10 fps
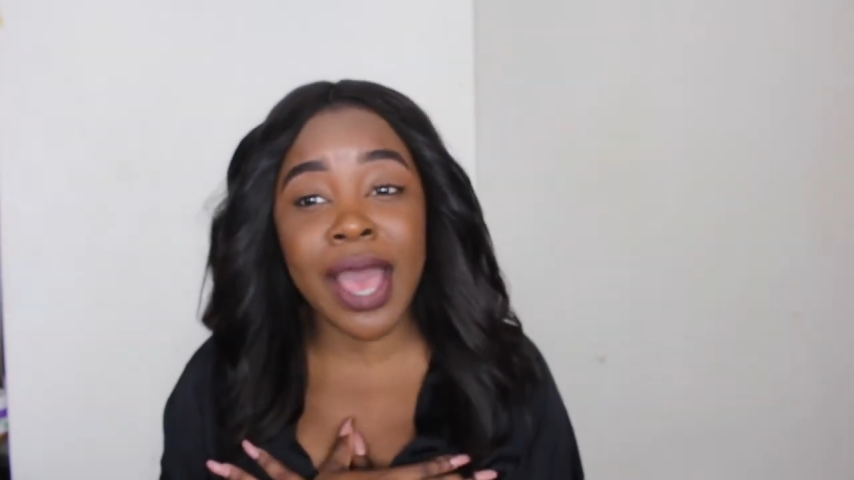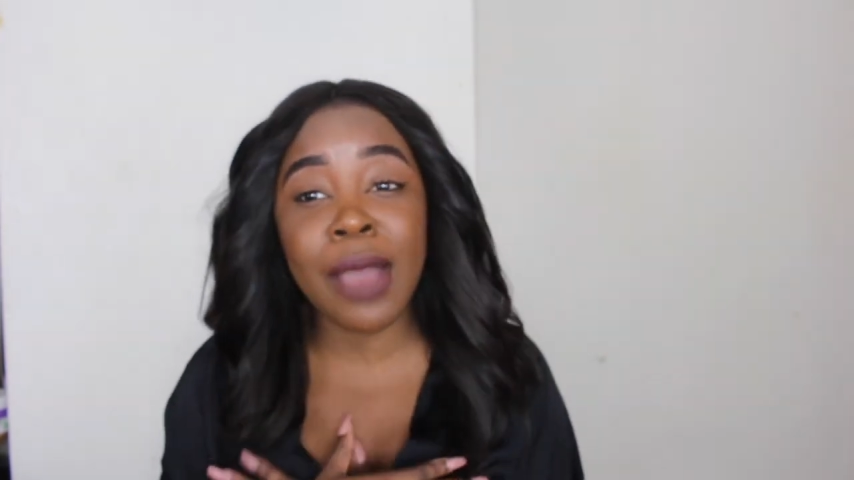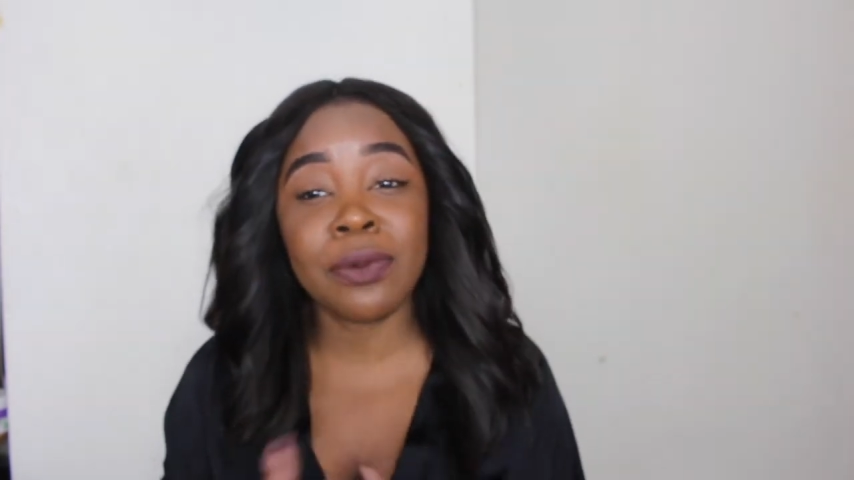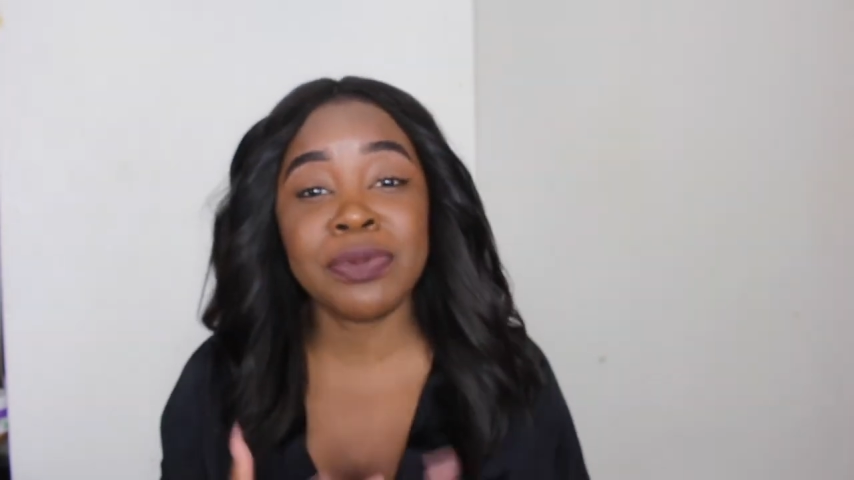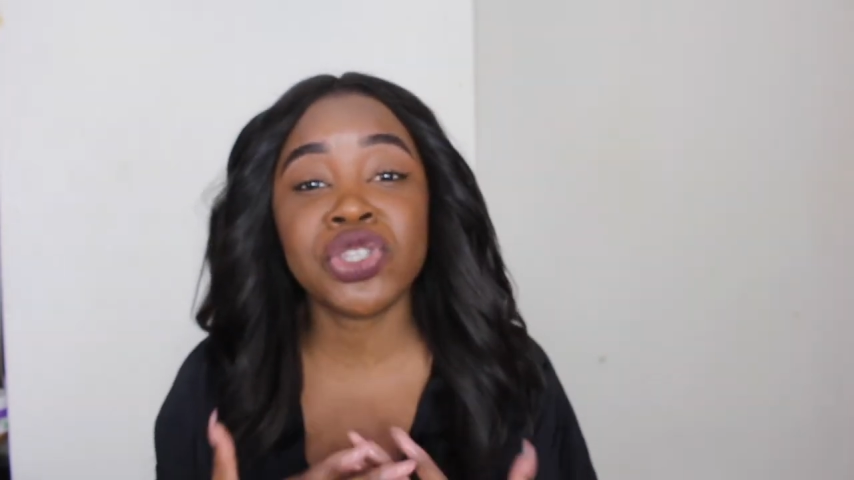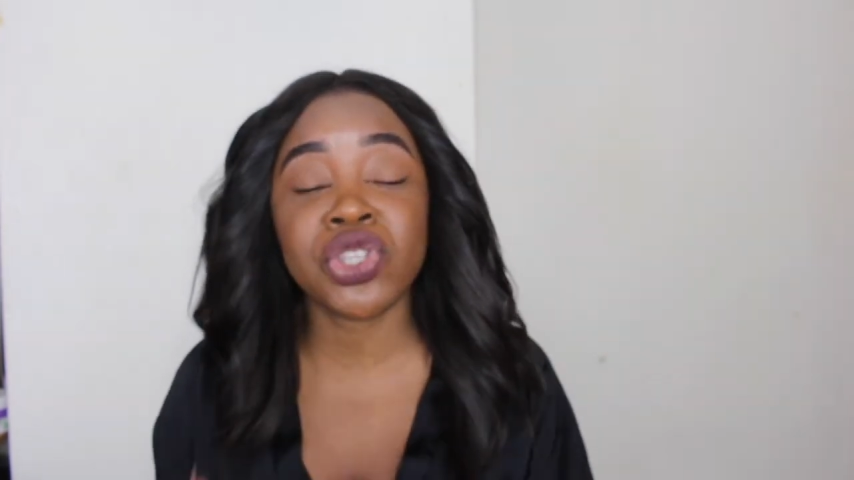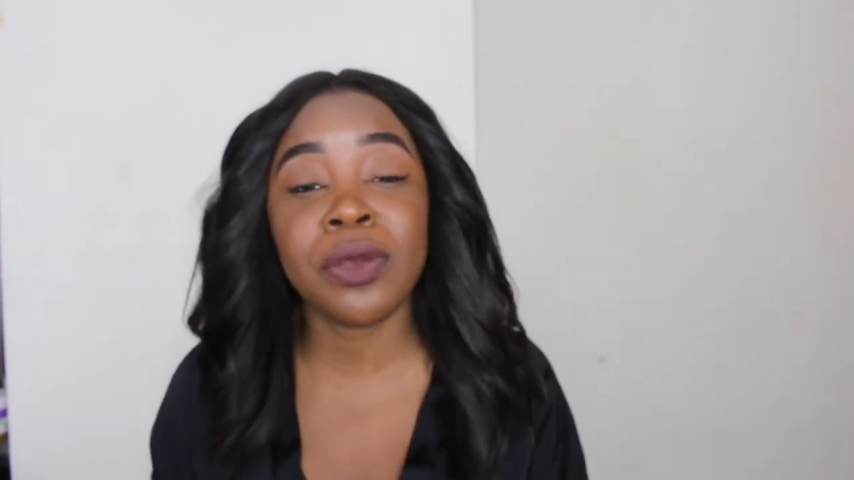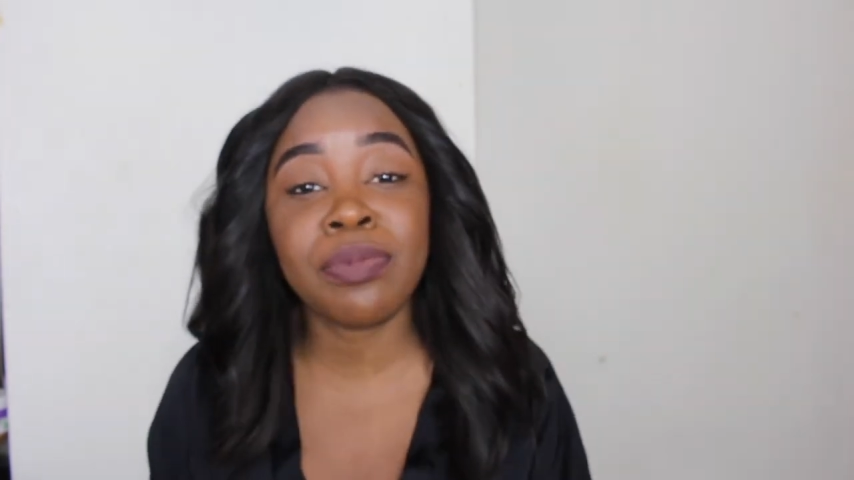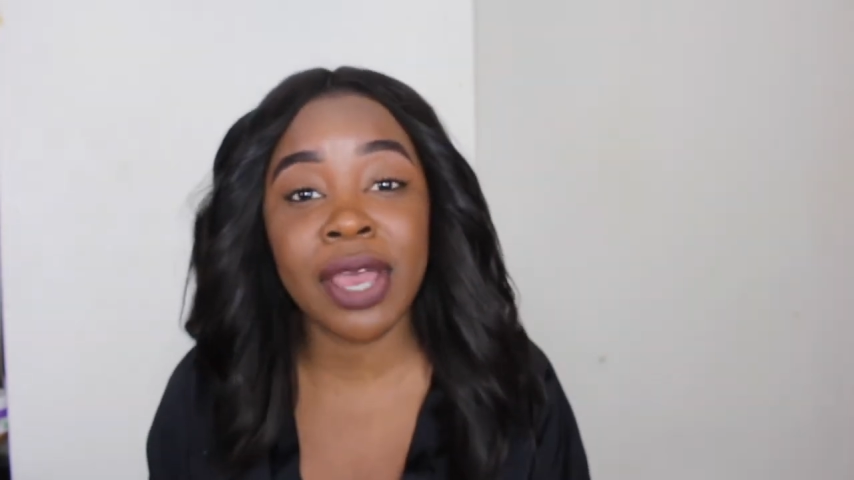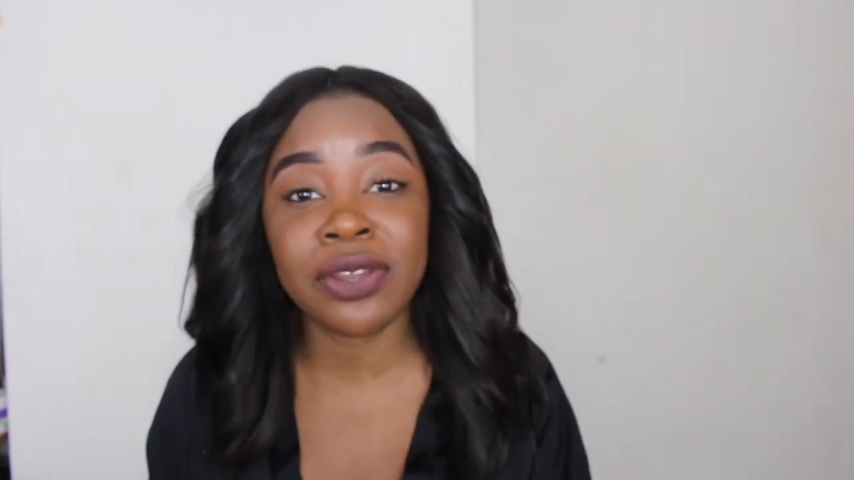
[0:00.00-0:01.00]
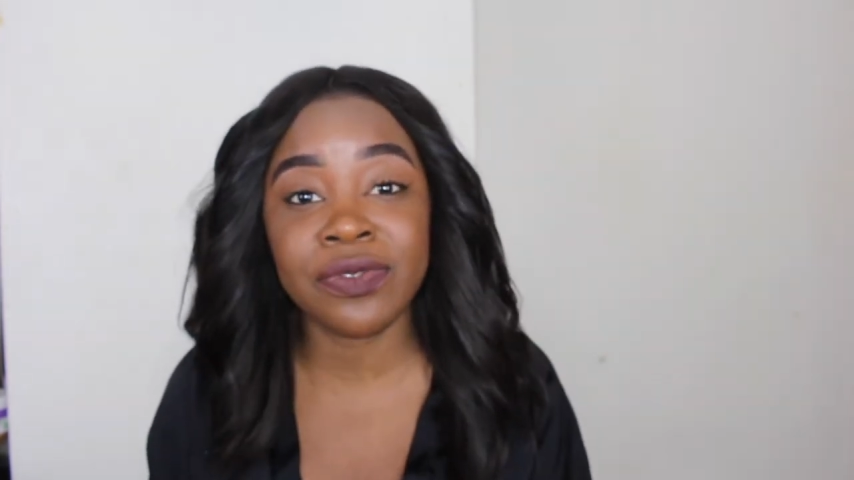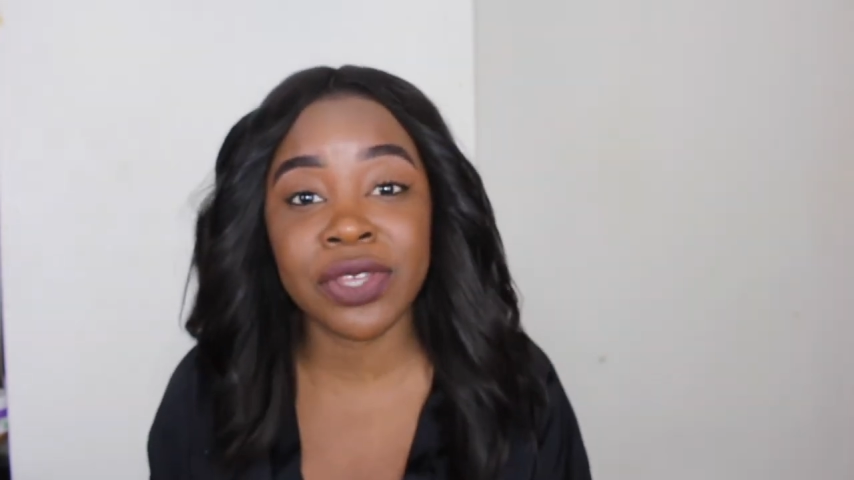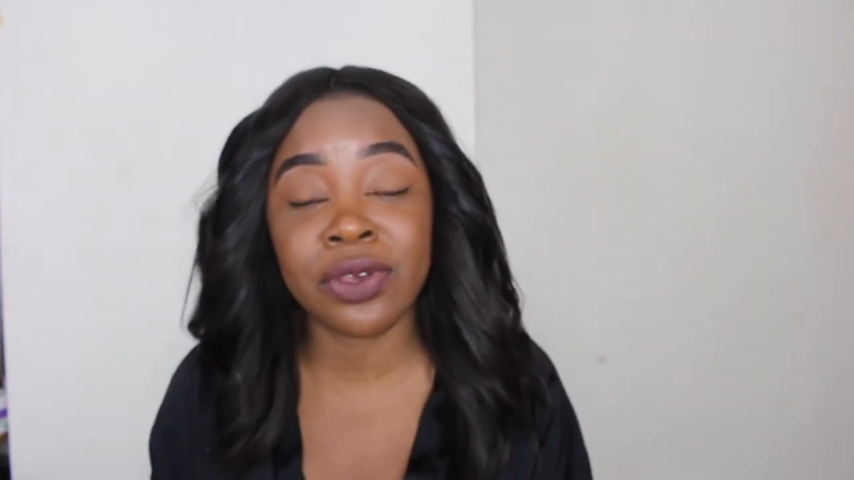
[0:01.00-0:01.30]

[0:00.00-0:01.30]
I will be so proud of you,